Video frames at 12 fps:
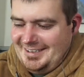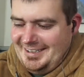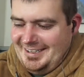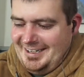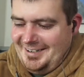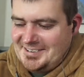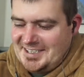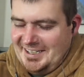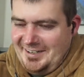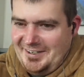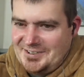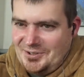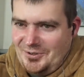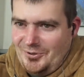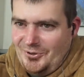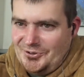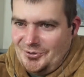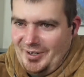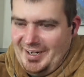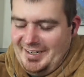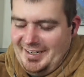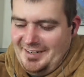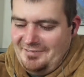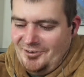And I'll sell you this old
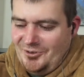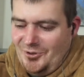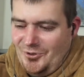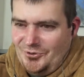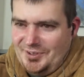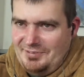granddad for only